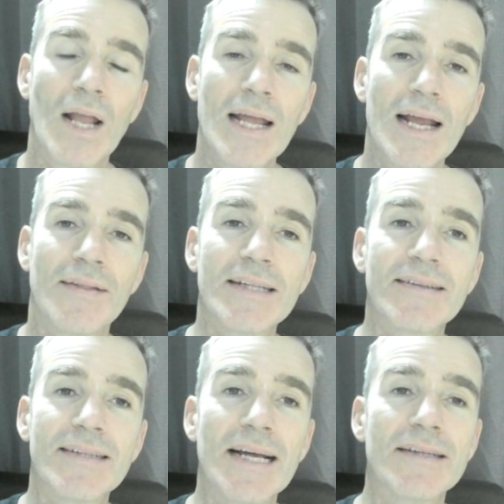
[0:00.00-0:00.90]
This
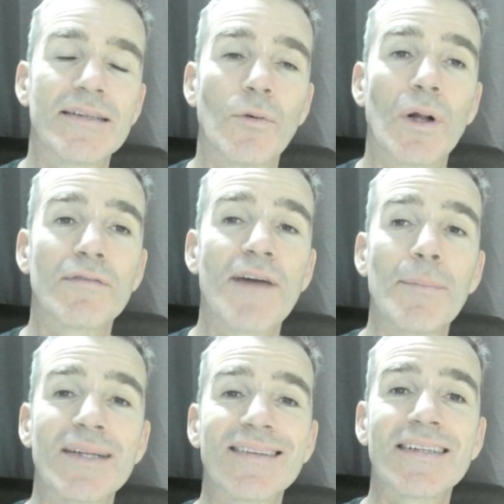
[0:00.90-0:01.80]
is the world
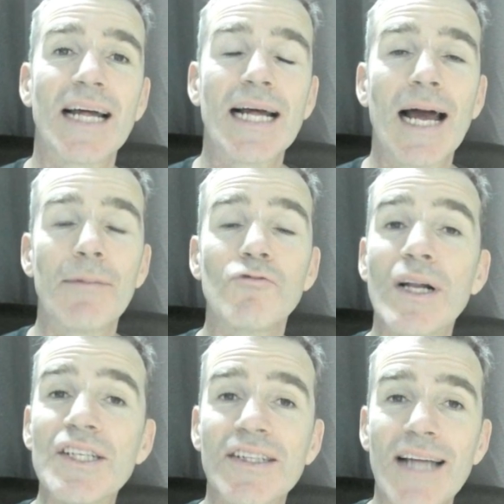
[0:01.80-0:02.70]
famous
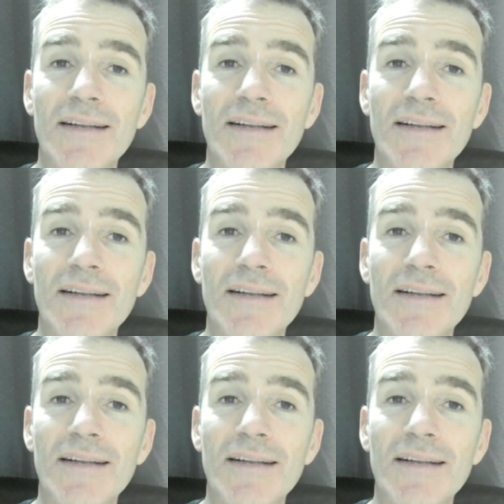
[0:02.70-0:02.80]
Registan